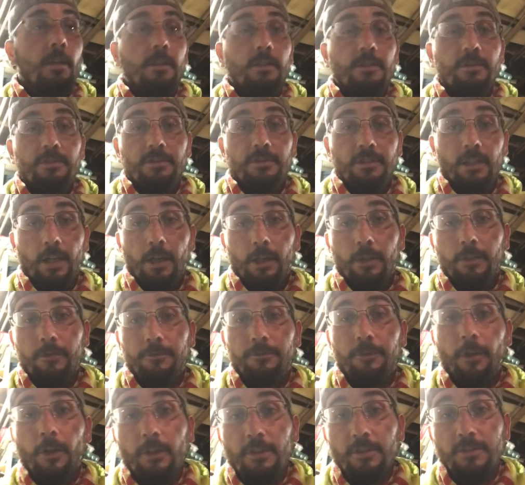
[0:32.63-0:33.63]
So
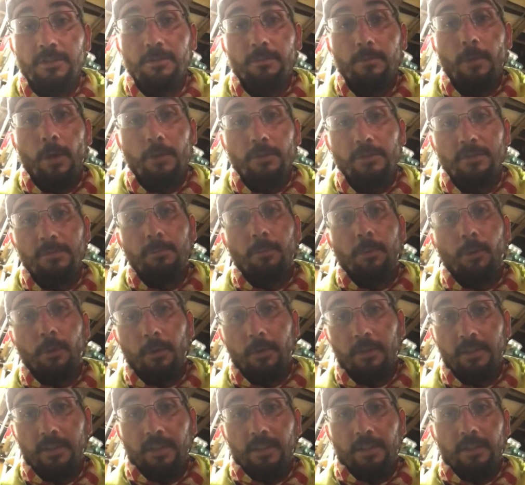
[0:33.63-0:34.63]
first and most
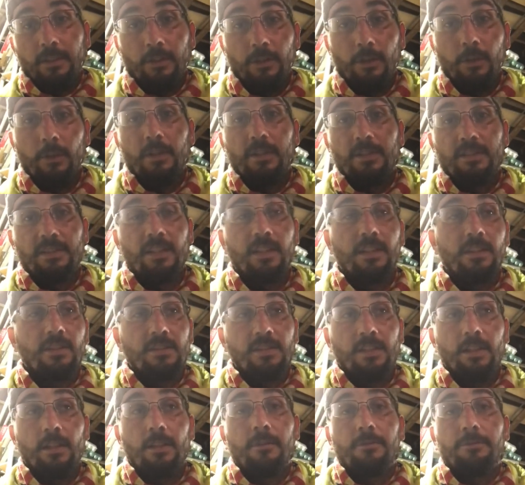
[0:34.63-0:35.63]
important thing to do is get
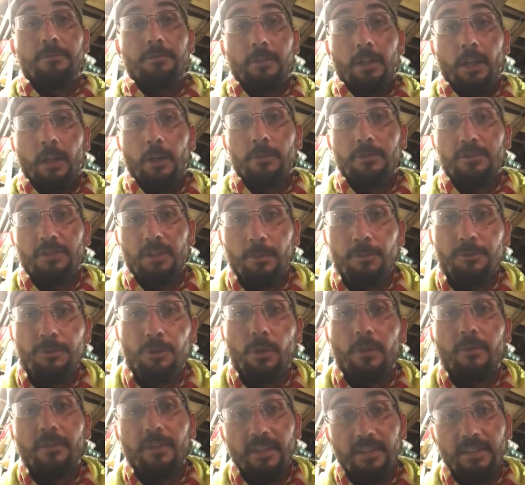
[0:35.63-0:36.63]
yourself, some
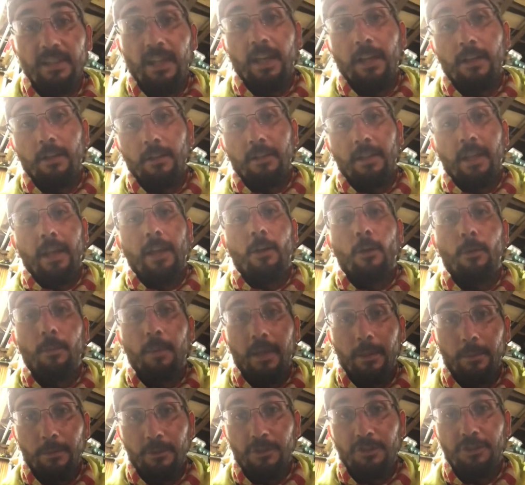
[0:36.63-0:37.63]
sort of a container they ain't going to be
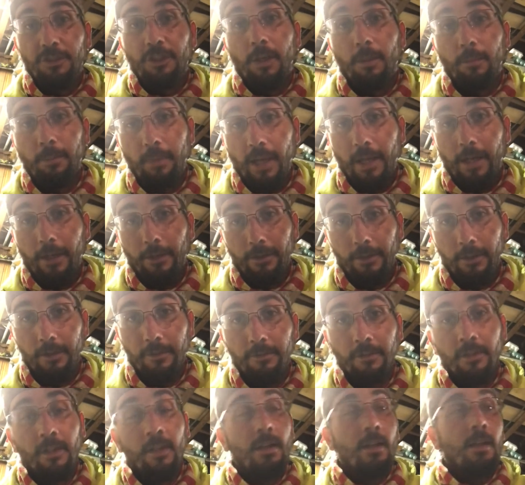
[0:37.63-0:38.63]
able to jump out of.
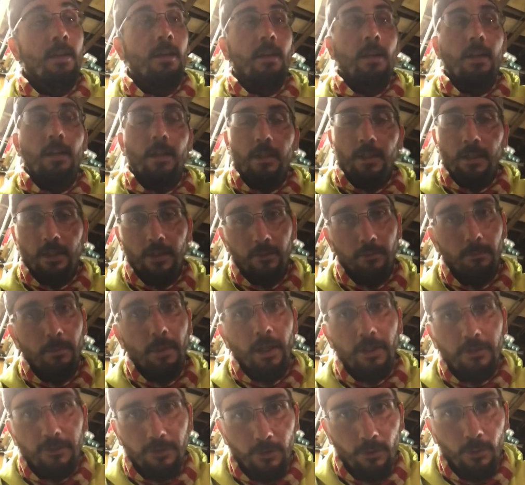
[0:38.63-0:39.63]
Give them
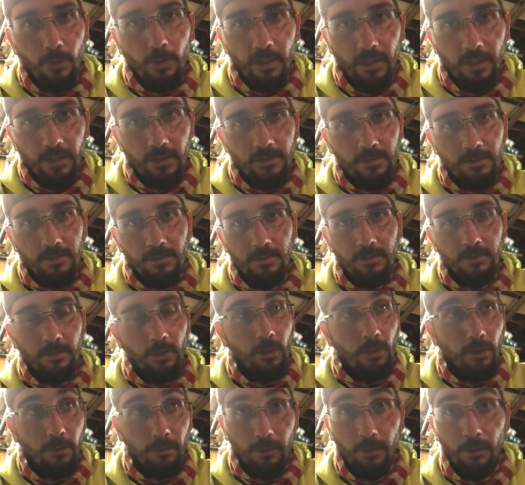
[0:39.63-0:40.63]
about 2 weeks, 2
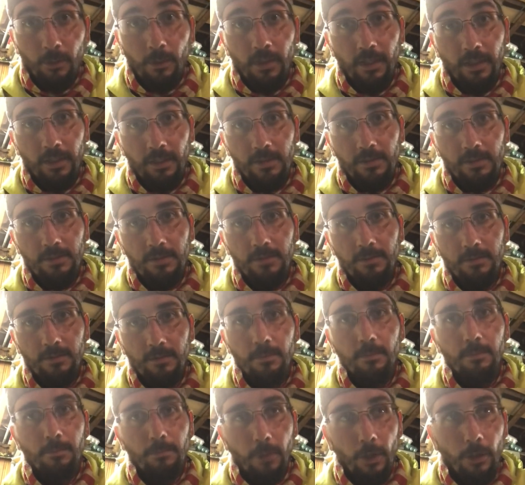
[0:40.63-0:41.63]
to 3 weeks.
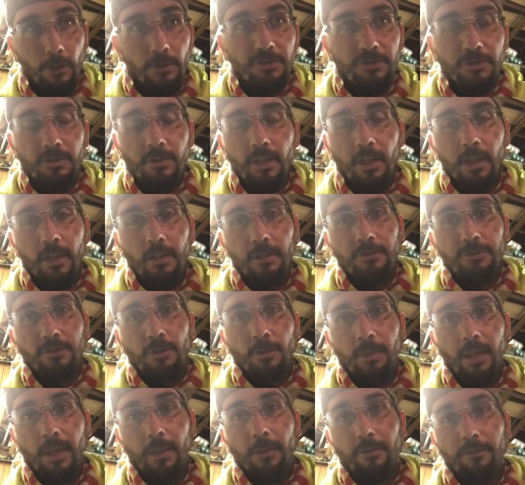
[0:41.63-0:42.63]
Most of your ducklings are going
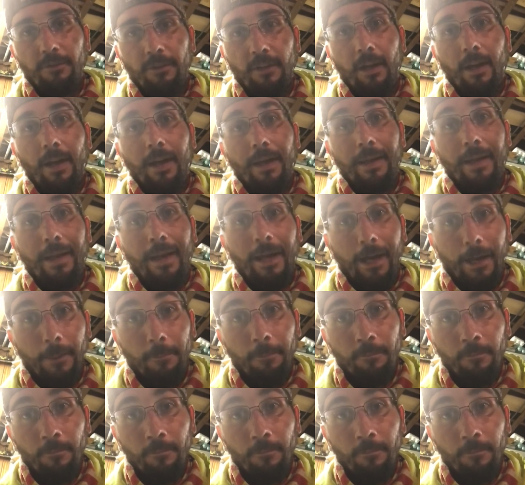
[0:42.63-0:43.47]
to be able to figure out how to hop.